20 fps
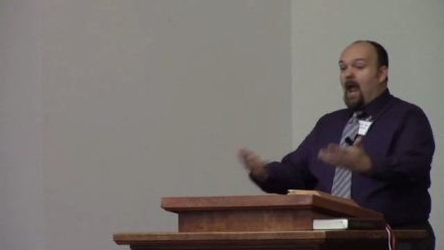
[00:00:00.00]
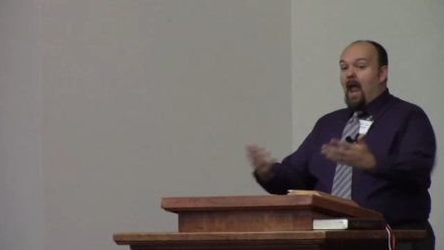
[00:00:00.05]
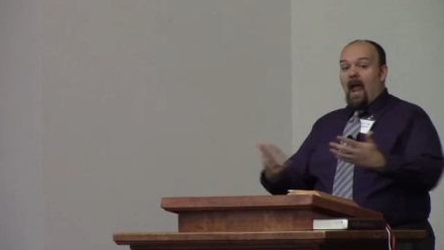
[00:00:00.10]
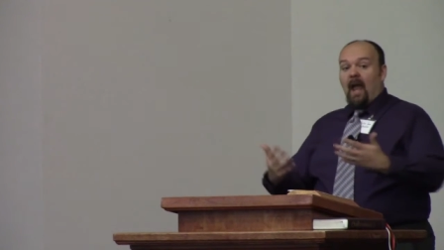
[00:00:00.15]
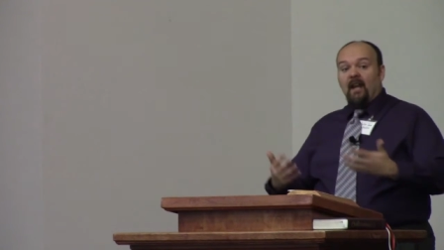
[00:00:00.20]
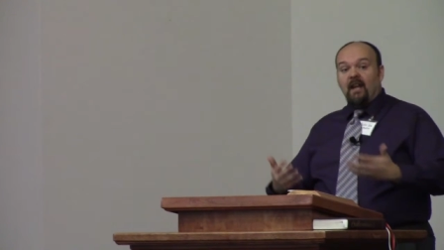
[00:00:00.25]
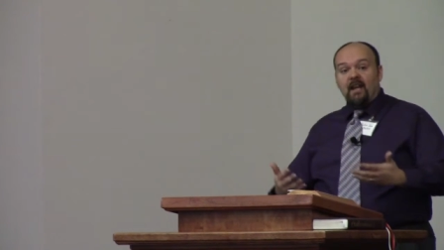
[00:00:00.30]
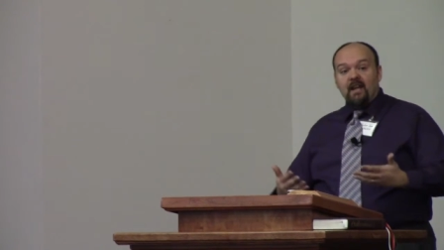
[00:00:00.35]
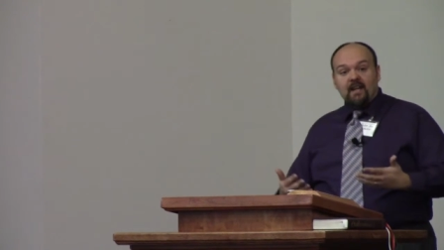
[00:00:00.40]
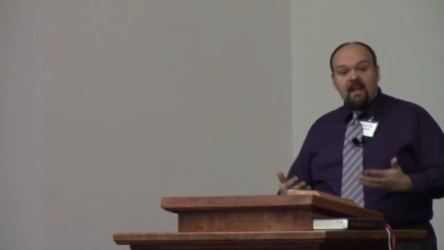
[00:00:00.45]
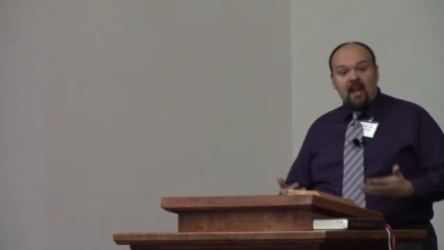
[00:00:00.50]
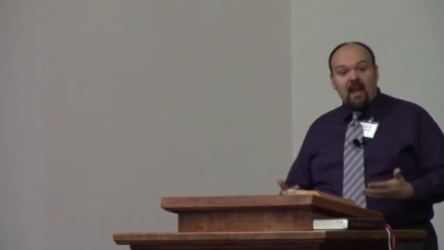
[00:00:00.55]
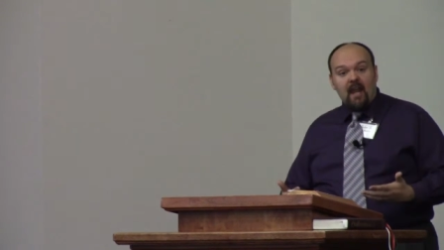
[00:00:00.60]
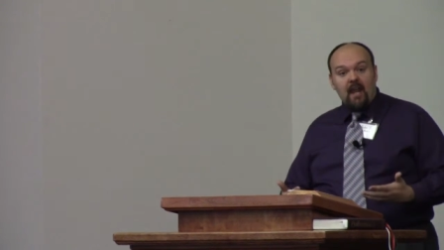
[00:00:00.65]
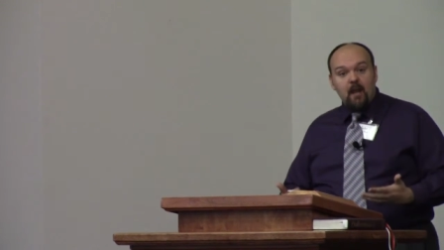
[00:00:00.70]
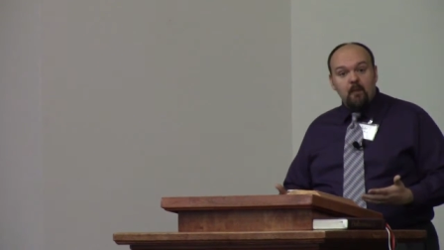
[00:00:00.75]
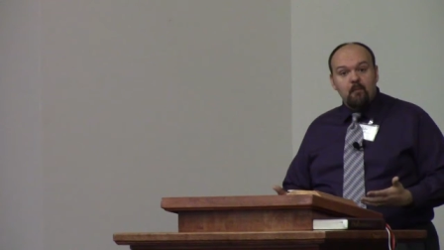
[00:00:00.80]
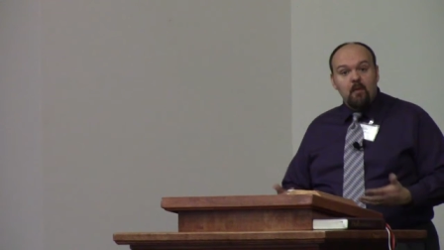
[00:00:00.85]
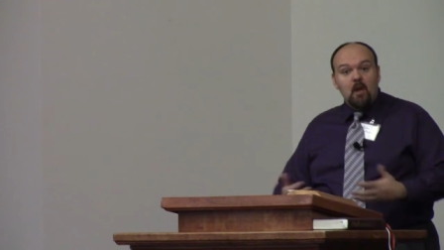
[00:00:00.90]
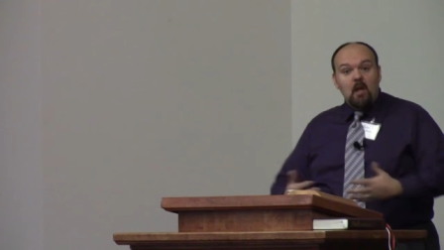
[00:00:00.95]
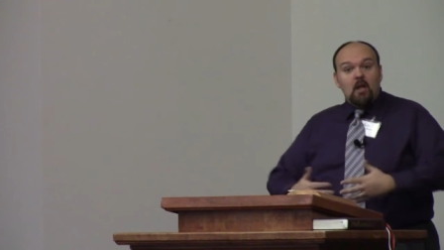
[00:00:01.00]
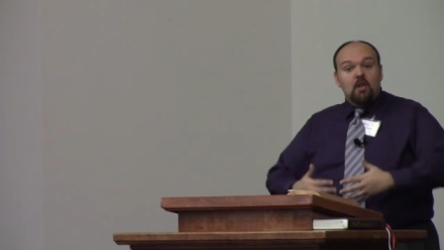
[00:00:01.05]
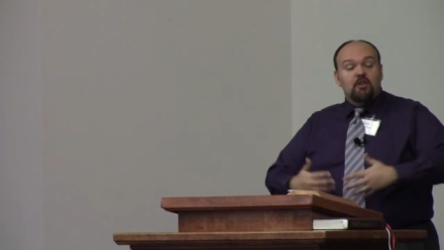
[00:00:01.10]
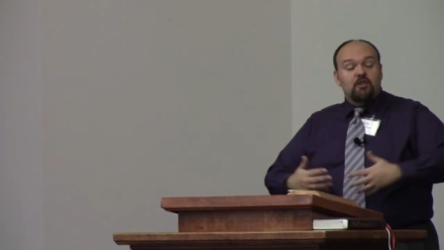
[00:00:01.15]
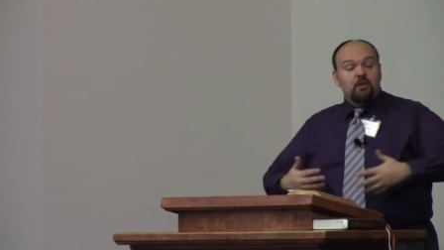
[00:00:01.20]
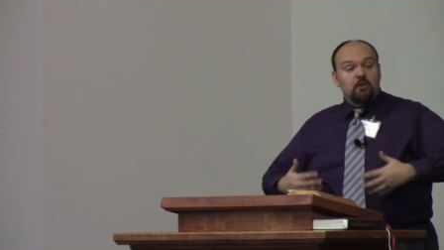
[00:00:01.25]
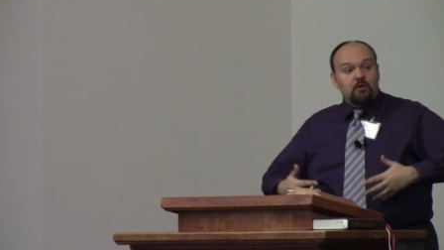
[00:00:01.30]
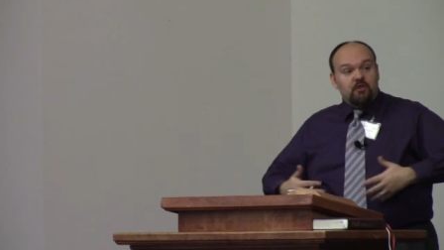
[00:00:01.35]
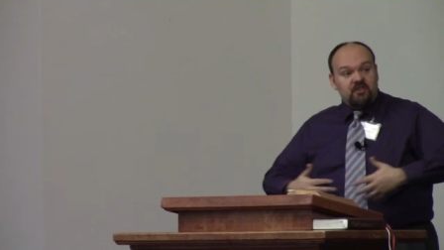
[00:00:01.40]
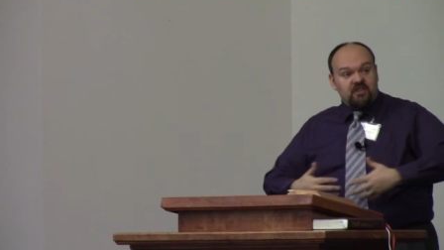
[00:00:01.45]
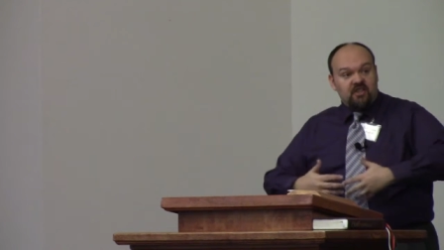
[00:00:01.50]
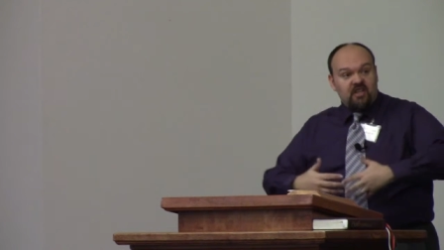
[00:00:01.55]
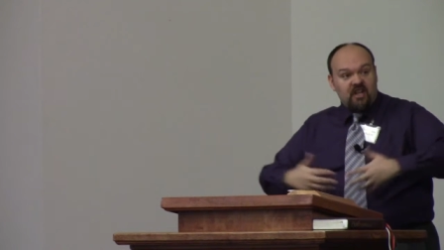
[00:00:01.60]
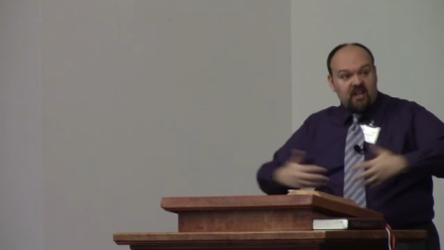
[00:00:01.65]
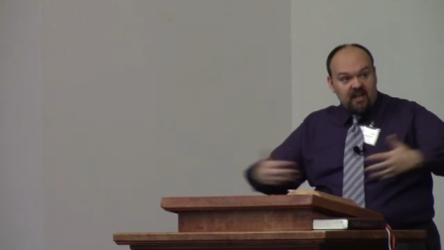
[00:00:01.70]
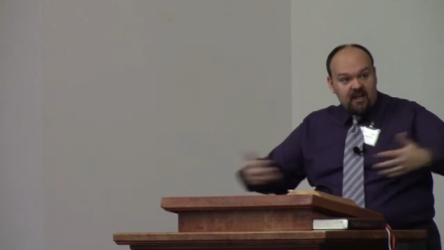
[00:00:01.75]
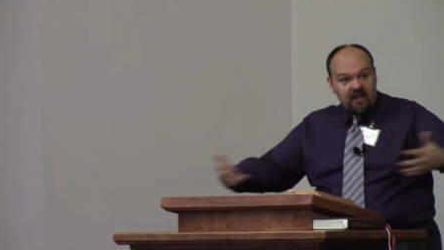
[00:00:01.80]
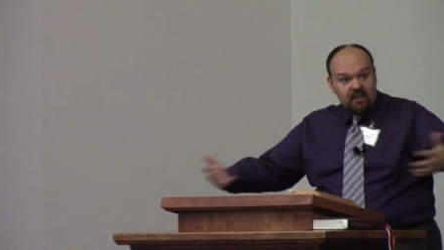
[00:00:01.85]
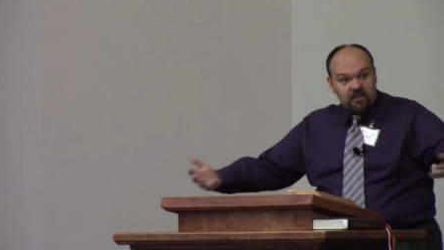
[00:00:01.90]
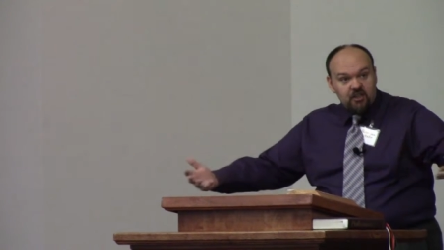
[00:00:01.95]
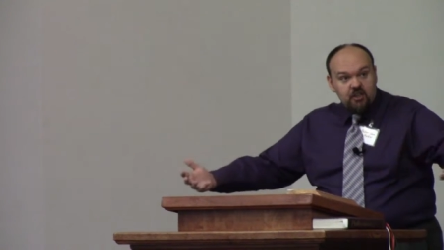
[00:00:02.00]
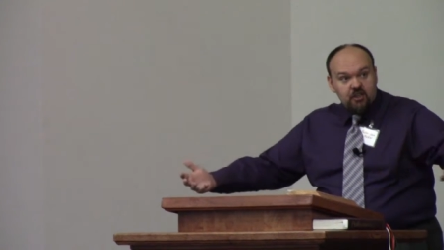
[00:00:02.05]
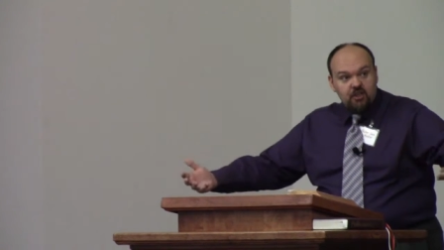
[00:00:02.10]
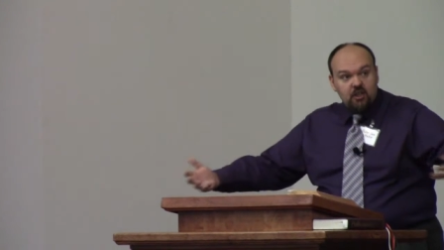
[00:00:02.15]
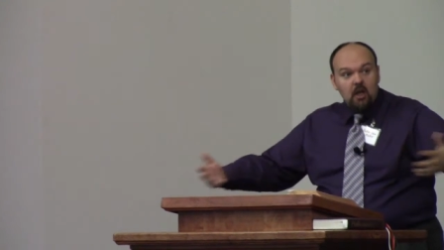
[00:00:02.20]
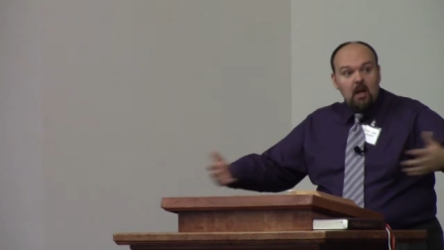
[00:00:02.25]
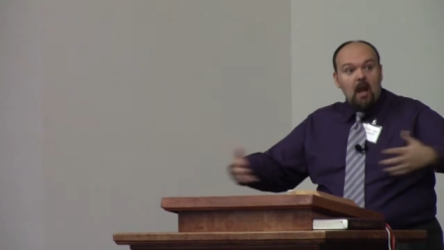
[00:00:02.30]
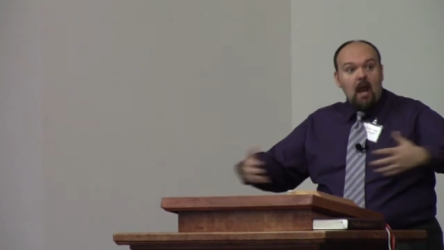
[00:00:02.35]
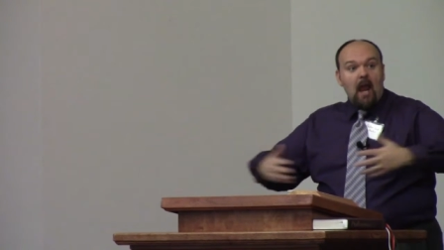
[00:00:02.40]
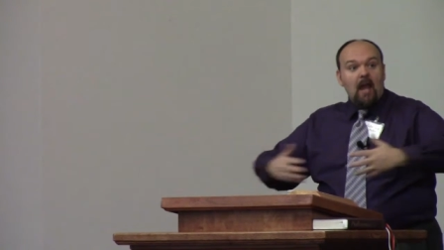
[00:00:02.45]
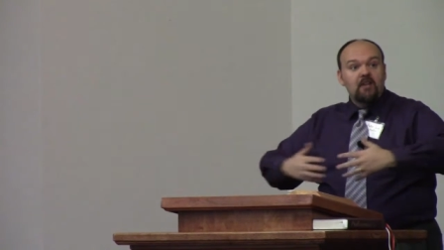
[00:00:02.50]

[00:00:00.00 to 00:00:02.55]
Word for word: And he came to teach